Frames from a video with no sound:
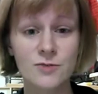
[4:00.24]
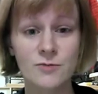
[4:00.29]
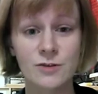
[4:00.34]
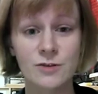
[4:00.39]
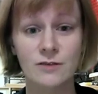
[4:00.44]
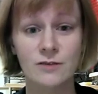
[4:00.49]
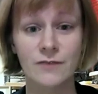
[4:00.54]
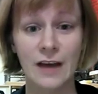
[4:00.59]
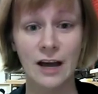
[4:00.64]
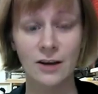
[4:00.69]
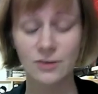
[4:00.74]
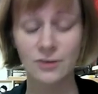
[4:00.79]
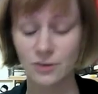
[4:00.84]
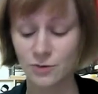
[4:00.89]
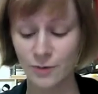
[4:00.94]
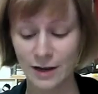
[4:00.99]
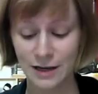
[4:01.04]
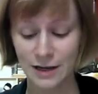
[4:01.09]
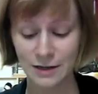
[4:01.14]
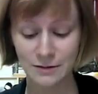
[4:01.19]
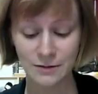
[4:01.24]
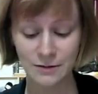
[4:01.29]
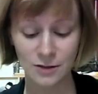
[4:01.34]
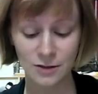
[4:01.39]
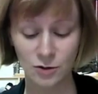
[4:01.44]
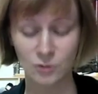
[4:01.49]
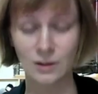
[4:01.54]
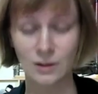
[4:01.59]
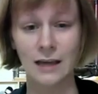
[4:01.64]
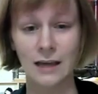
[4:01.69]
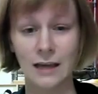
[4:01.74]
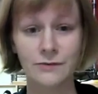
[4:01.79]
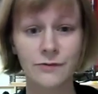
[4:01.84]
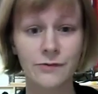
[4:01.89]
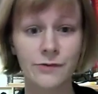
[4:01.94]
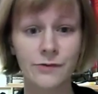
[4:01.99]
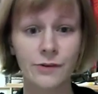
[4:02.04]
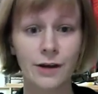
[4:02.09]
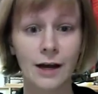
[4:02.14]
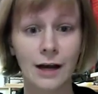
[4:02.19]
reevaluate your
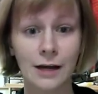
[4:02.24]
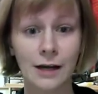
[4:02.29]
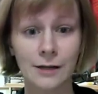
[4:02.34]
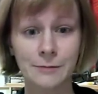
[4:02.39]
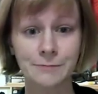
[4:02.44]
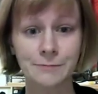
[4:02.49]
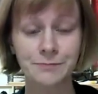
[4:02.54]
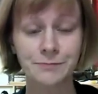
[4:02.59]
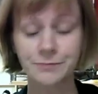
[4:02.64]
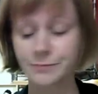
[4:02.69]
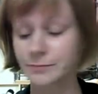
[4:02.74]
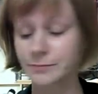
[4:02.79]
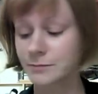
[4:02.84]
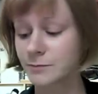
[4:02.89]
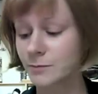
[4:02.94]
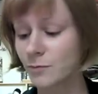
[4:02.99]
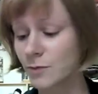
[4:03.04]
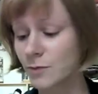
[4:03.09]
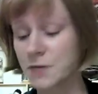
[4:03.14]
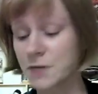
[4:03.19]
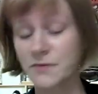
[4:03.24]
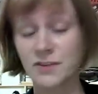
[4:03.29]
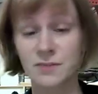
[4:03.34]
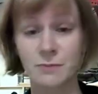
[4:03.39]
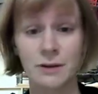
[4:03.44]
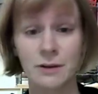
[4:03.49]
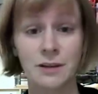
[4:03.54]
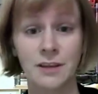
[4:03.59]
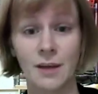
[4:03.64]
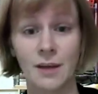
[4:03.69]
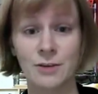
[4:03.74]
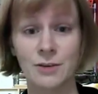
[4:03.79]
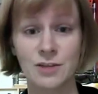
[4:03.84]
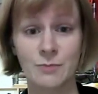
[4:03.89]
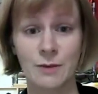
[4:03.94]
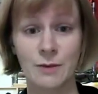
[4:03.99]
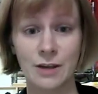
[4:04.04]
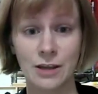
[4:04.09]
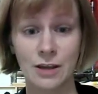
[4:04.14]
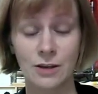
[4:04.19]
life. If you're spending that much
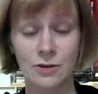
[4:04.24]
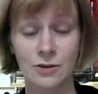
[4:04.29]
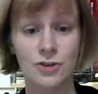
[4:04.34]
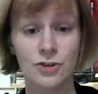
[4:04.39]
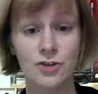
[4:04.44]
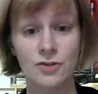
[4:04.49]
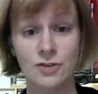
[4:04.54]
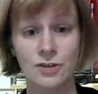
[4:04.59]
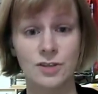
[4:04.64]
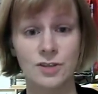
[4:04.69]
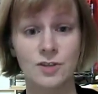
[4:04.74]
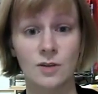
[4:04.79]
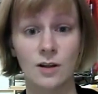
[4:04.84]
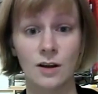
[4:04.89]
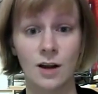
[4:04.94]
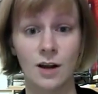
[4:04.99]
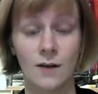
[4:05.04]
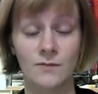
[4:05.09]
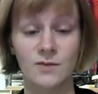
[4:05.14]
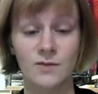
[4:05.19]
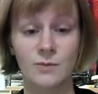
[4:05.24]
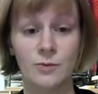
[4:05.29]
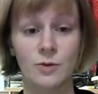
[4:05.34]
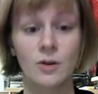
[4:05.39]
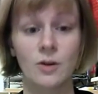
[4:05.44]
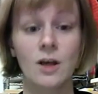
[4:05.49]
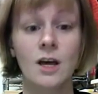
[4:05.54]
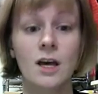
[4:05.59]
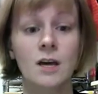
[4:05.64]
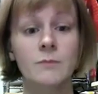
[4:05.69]
money and your shoes are still uncomfortable.